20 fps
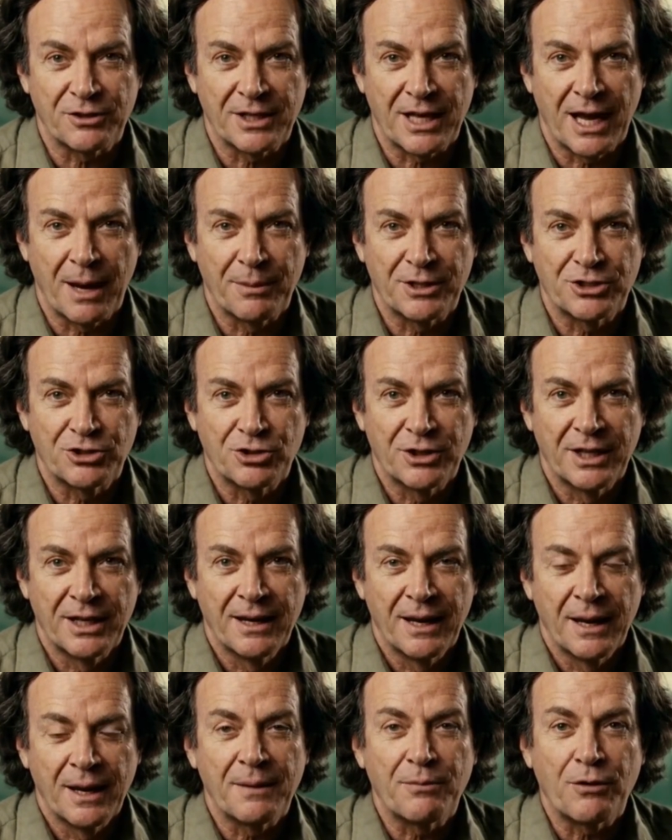chemistry,
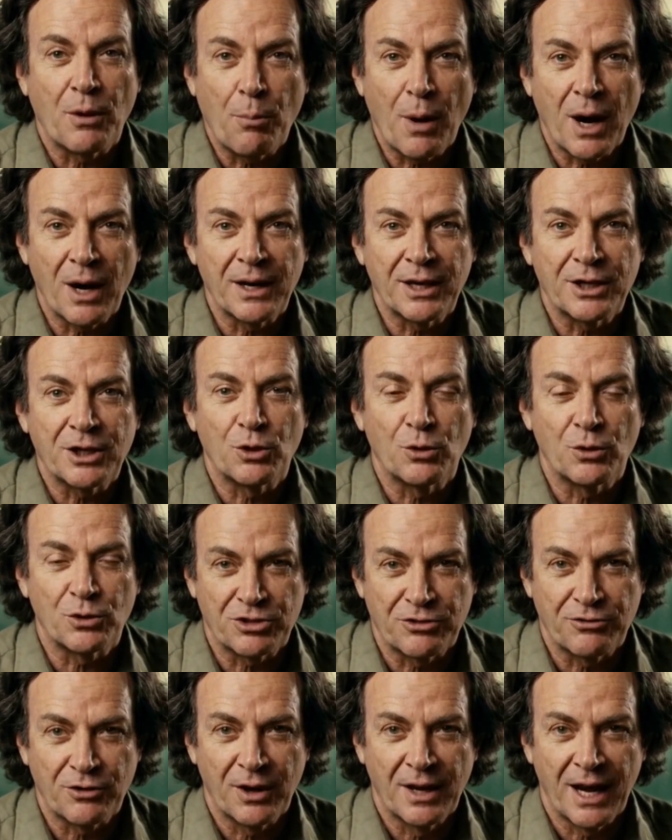for
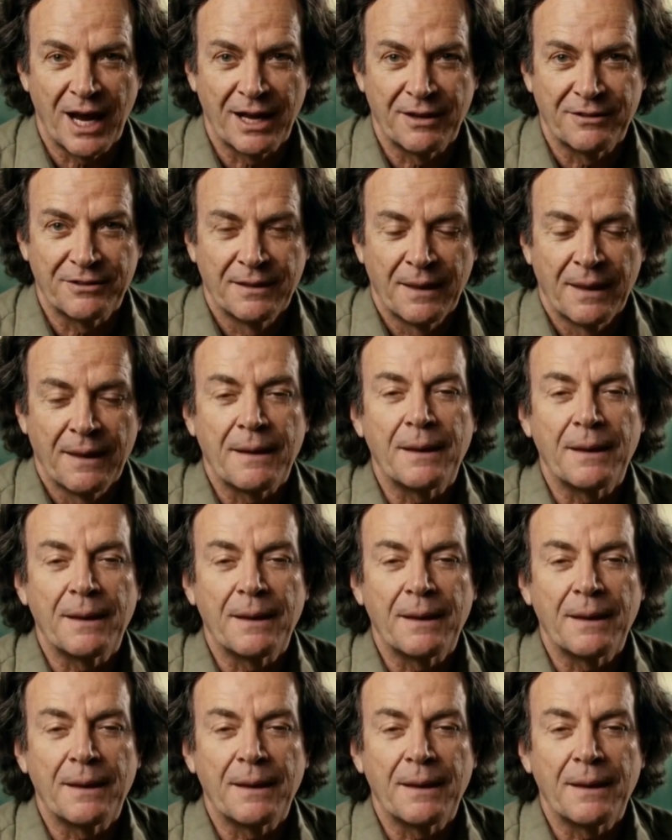molecules, for life.